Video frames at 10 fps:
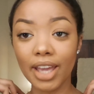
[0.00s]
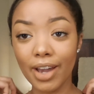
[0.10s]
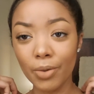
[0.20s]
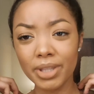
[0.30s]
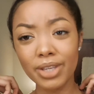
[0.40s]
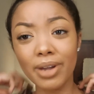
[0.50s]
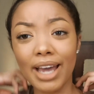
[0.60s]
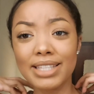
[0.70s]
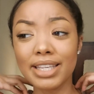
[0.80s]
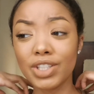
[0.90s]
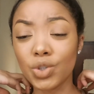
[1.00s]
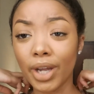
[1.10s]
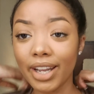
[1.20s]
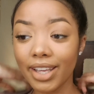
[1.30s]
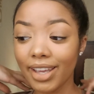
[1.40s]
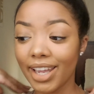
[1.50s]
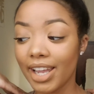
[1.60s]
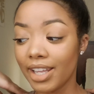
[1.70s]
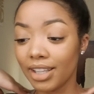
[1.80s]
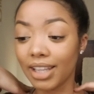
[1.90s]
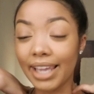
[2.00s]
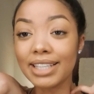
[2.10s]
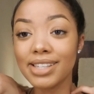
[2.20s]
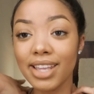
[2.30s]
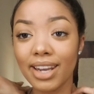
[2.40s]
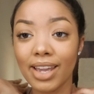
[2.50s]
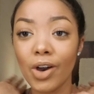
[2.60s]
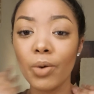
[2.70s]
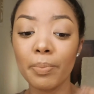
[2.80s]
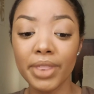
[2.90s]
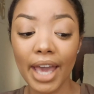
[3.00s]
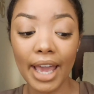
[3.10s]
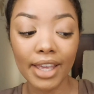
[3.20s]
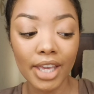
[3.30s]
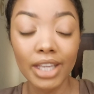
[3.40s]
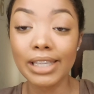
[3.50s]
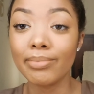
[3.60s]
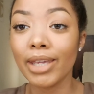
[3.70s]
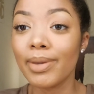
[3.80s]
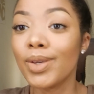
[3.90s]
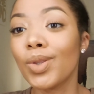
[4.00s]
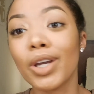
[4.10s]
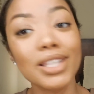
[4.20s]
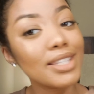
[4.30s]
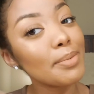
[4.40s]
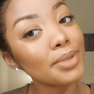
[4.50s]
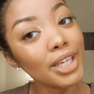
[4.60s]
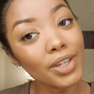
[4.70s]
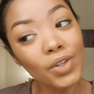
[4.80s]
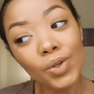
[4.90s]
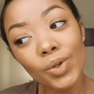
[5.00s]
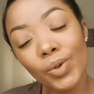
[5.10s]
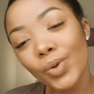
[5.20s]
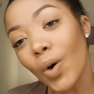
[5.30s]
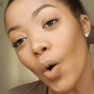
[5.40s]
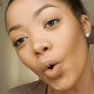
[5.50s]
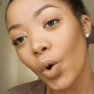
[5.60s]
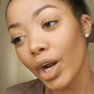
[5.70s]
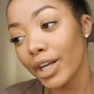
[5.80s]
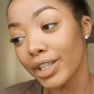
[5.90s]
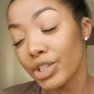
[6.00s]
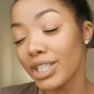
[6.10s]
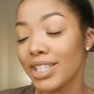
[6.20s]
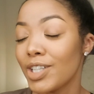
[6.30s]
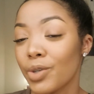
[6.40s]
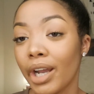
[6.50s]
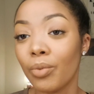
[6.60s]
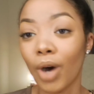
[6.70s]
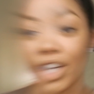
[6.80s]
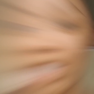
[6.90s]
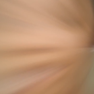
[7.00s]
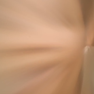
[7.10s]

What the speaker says: I hope that you guys enjoyed it and liked it, and I hope that maybe you learned something new or you just enjoyed watching.